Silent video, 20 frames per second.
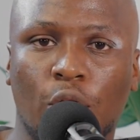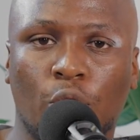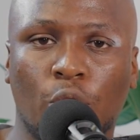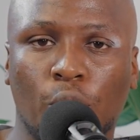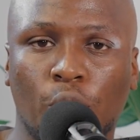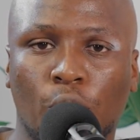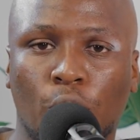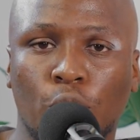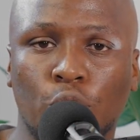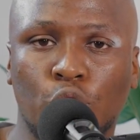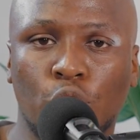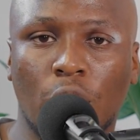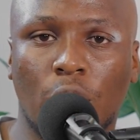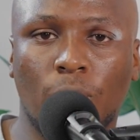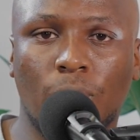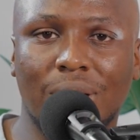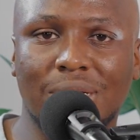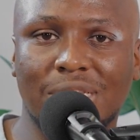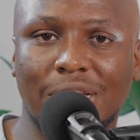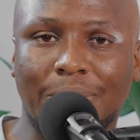going onto
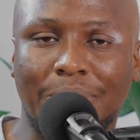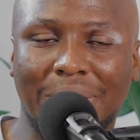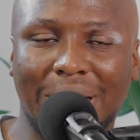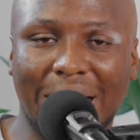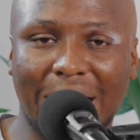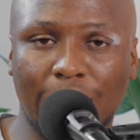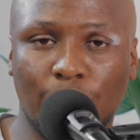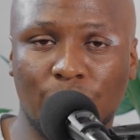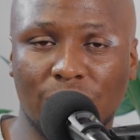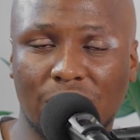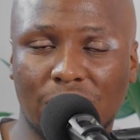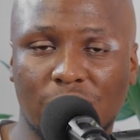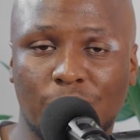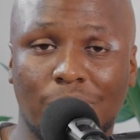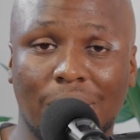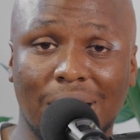our WhatsApp line, which is